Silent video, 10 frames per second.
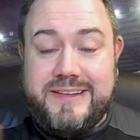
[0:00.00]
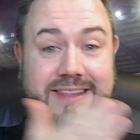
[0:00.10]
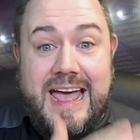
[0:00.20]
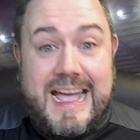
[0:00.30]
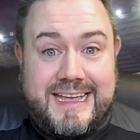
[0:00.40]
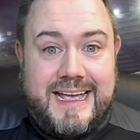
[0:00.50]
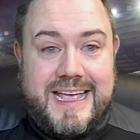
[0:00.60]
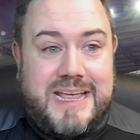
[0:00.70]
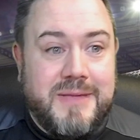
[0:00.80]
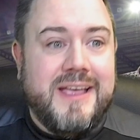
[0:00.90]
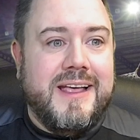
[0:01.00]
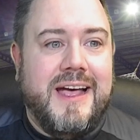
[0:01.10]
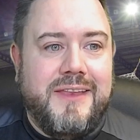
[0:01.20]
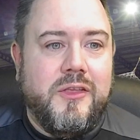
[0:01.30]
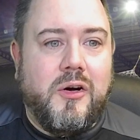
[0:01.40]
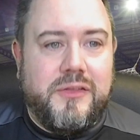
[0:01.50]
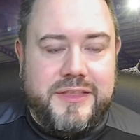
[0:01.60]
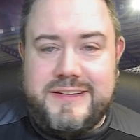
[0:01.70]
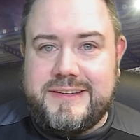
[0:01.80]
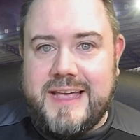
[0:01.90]
that game and not
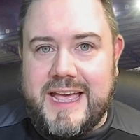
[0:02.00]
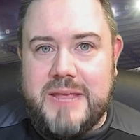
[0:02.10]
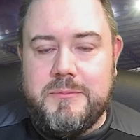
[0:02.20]
this game?